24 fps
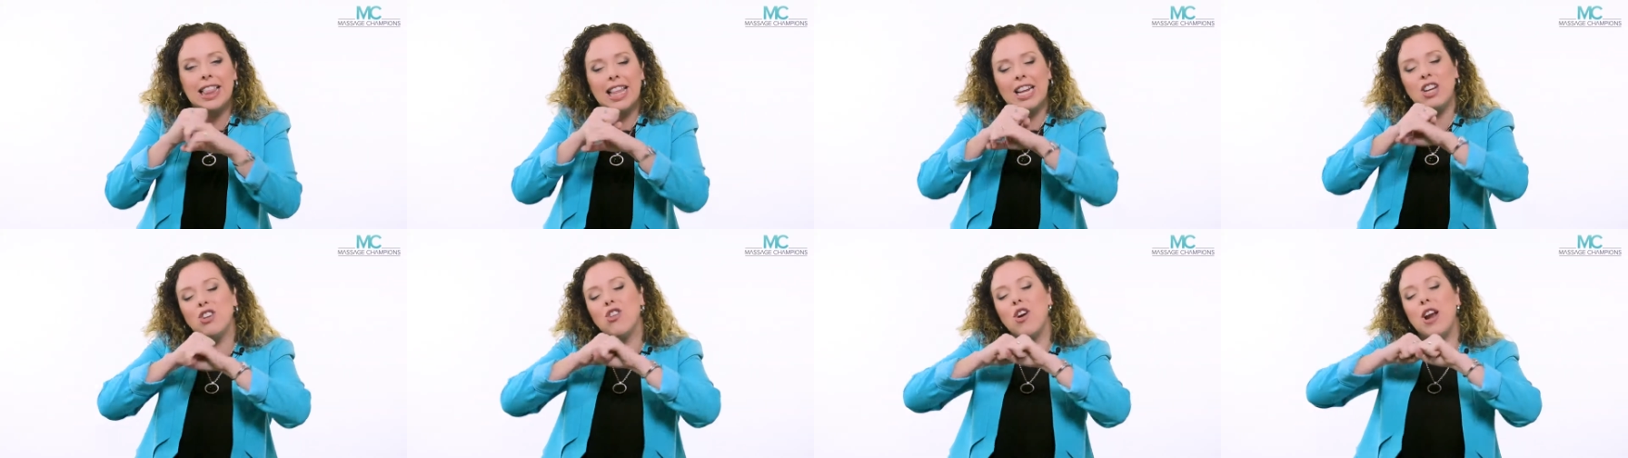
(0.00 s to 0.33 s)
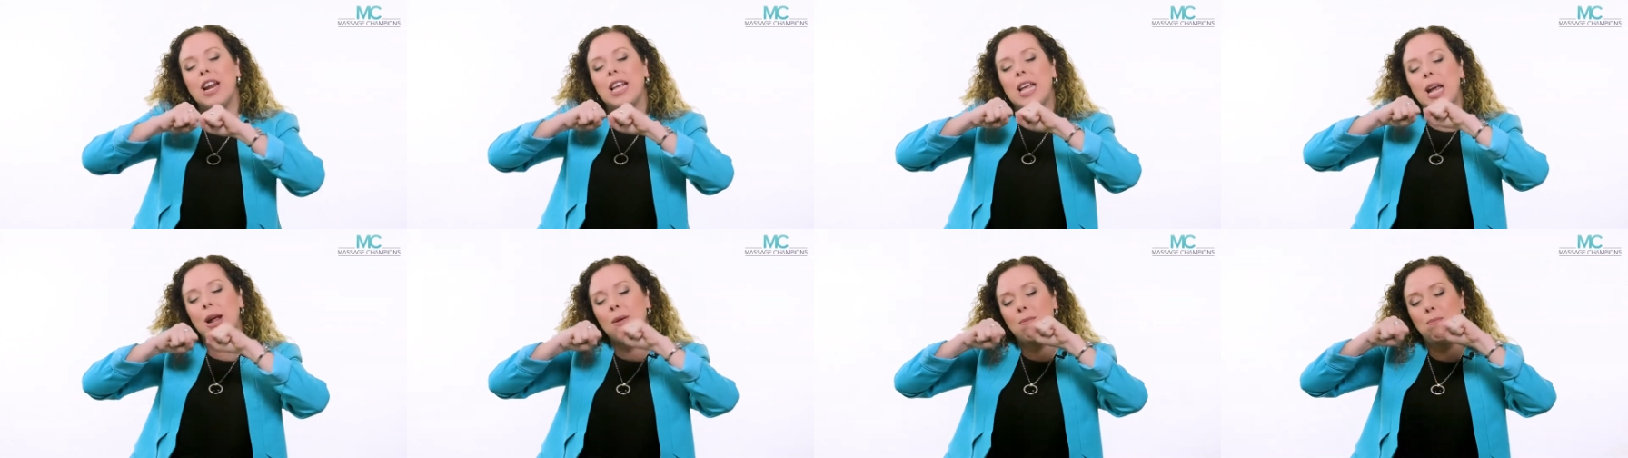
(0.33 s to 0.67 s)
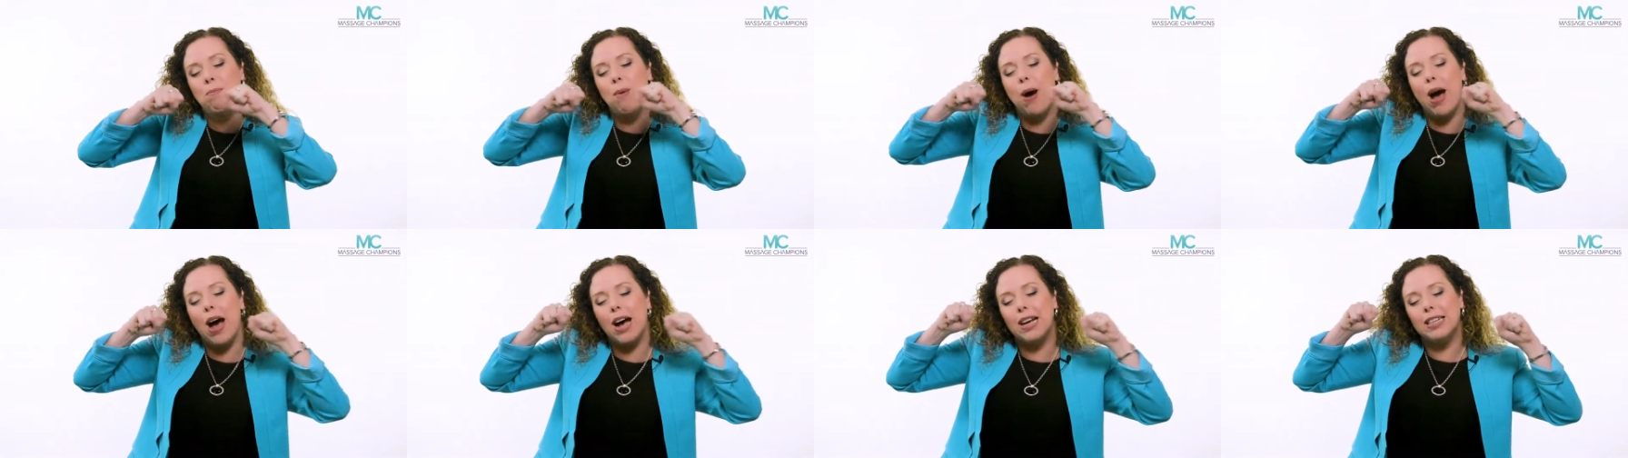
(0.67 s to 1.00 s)
they're trying to get
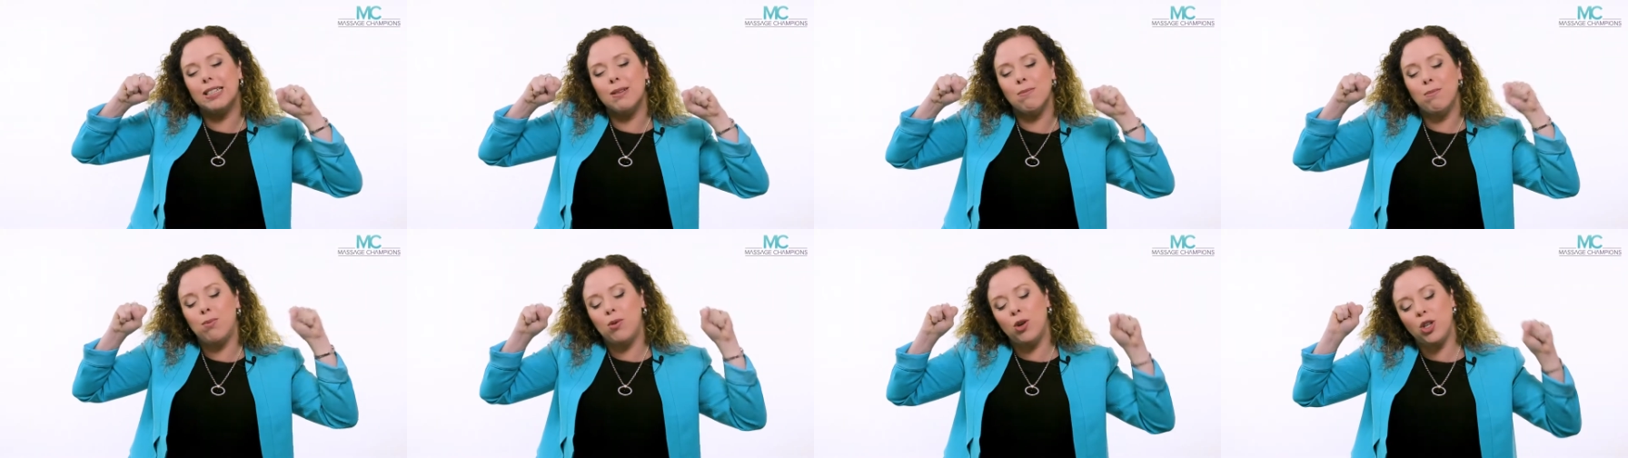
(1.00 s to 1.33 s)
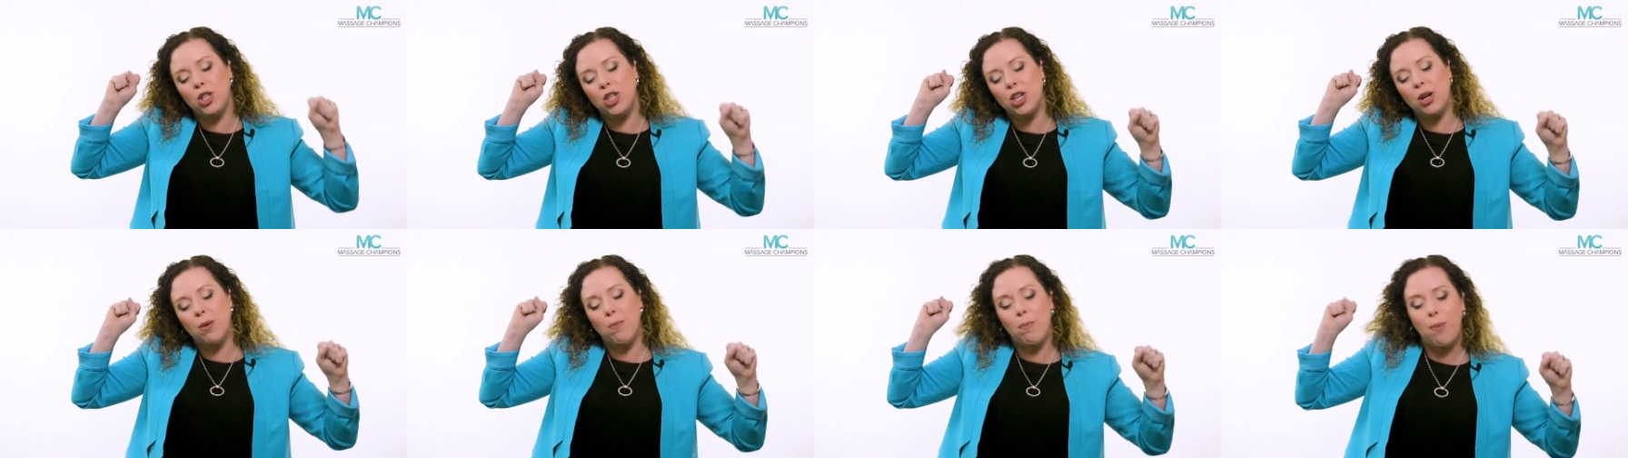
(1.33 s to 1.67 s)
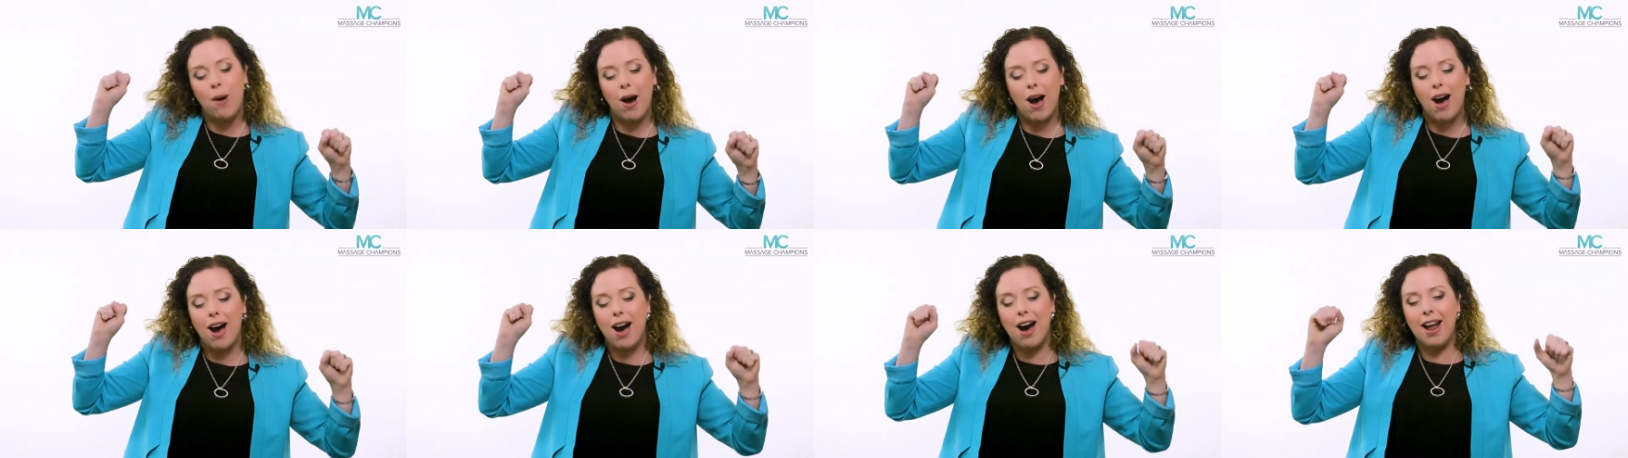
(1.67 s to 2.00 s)
bars and push it
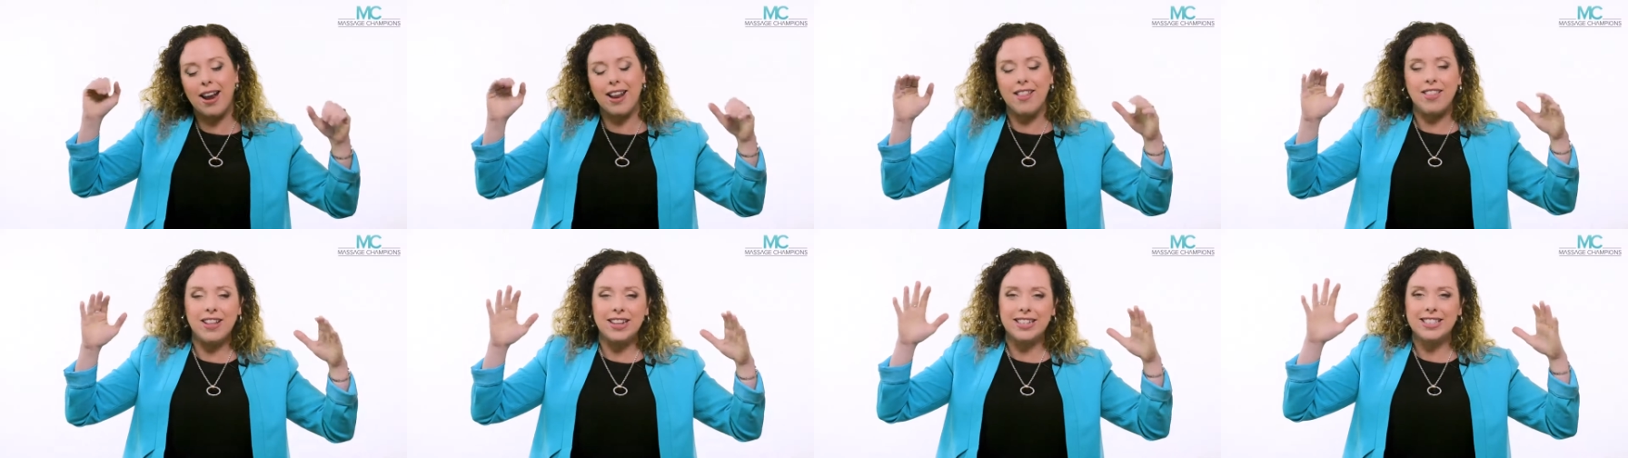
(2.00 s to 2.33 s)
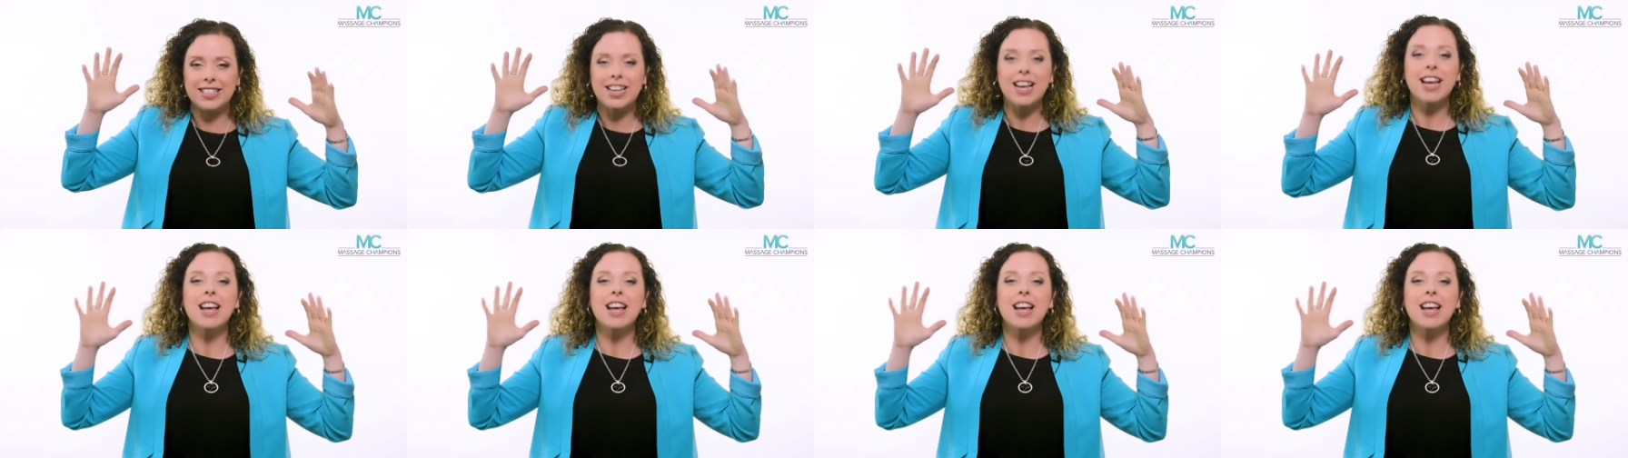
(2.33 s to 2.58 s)
apart and there's